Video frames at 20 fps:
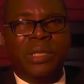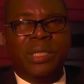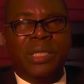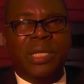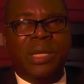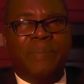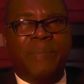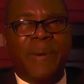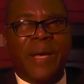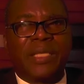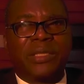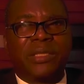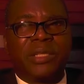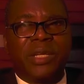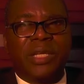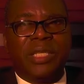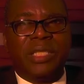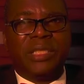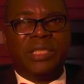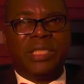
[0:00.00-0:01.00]
the pastor
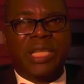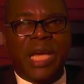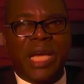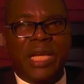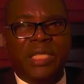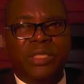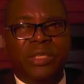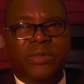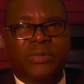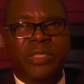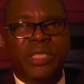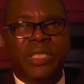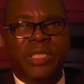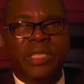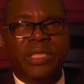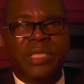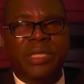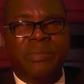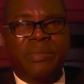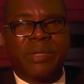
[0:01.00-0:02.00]
in charge of the
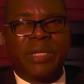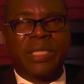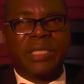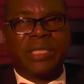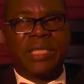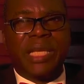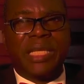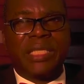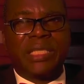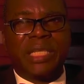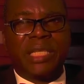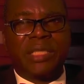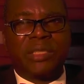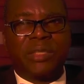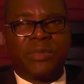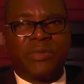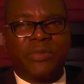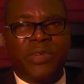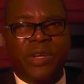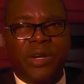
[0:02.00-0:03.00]
Redeemed Christian Church
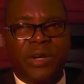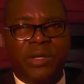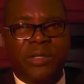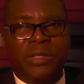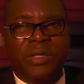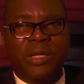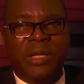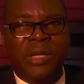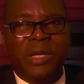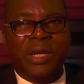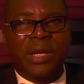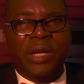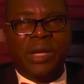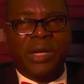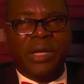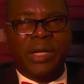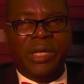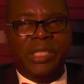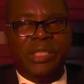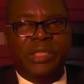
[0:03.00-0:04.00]
of God,
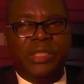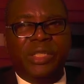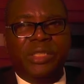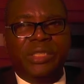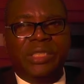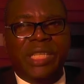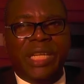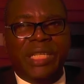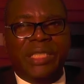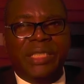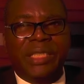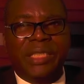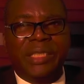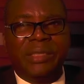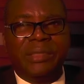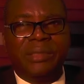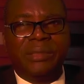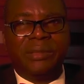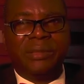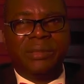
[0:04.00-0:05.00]
Region
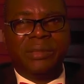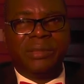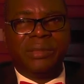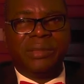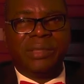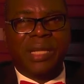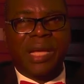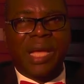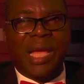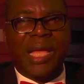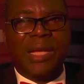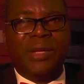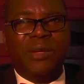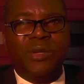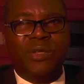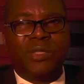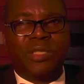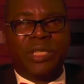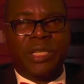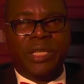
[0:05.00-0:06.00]
13, Edo
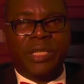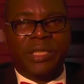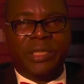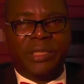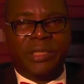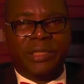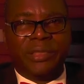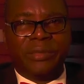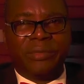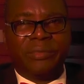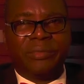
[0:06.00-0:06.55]
State.